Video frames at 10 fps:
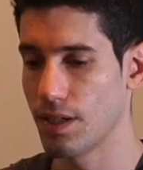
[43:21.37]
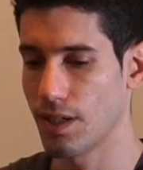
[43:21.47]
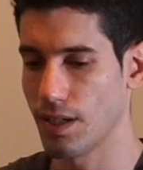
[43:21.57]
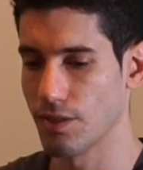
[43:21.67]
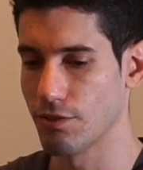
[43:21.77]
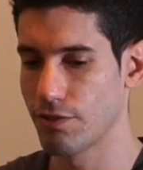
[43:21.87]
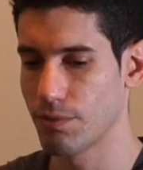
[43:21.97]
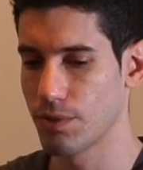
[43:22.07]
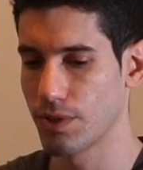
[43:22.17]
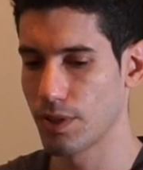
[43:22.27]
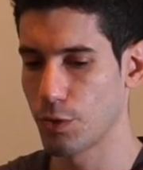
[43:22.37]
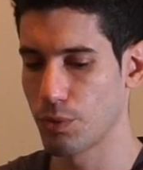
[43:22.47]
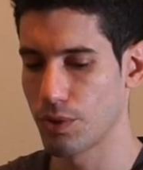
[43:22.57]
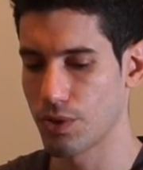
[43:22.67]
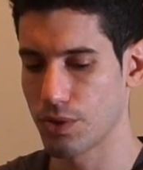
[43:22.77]
And on February,
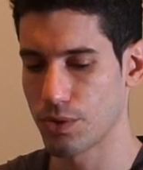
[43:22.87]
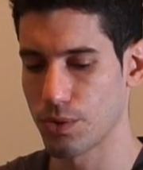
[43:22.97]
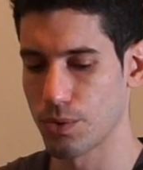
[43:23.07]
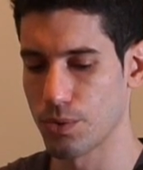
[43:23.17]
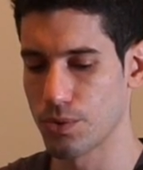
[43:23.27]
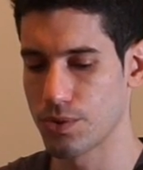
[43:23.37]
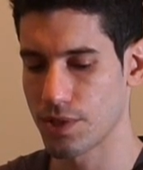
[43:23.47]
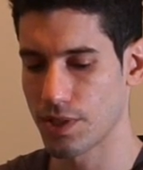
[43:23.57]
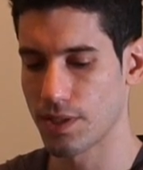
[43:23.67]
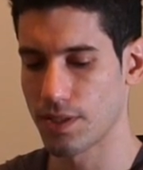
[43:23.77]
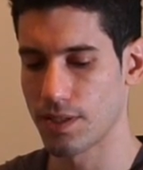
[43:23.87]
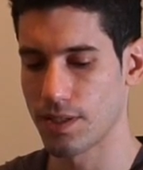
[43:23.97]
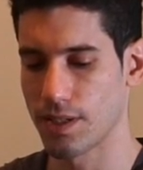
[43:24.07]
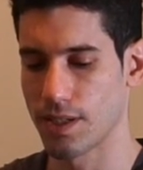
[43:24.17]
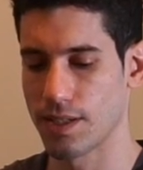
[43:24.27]
we're going to
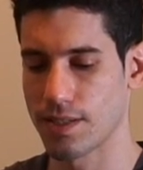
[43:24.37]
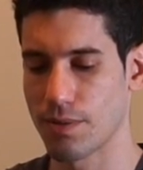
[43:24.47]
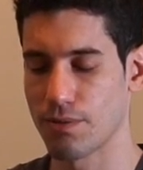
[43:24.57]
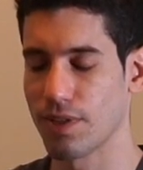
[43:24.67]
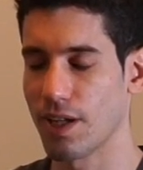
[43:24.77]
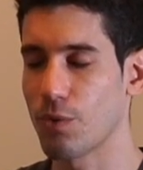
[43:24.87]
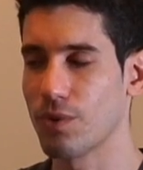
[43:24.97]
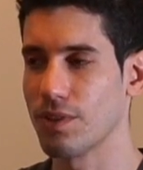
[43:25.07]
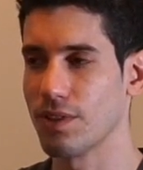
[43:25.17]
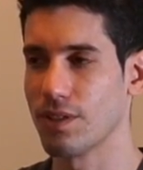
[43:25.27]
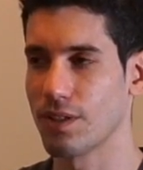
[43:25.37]
sell uh, some of the equity in the